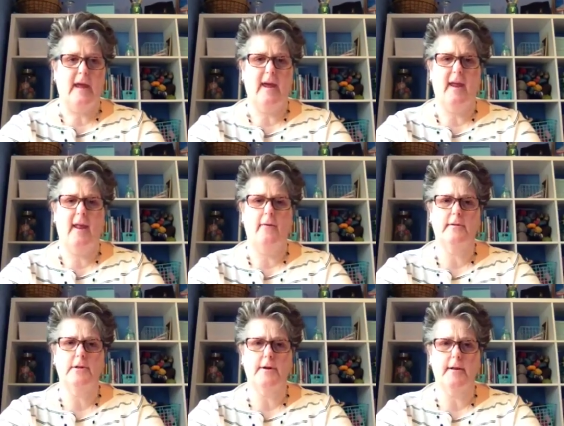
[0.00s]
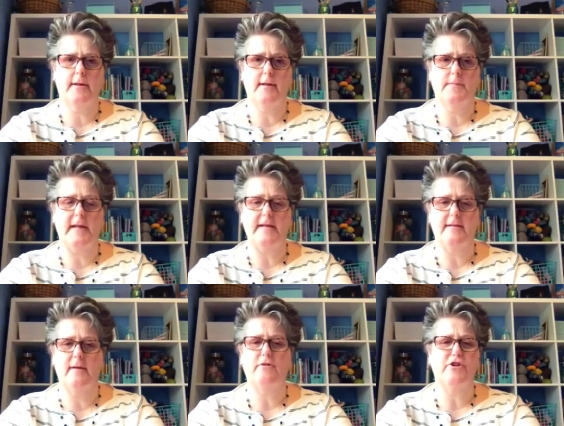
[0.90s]
And I was looking at these plates,
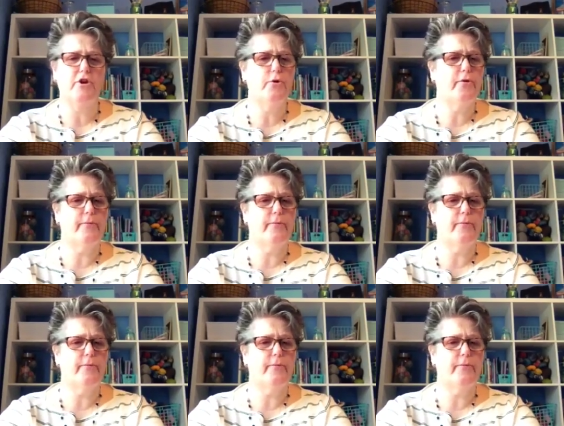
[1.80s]
and they were $2,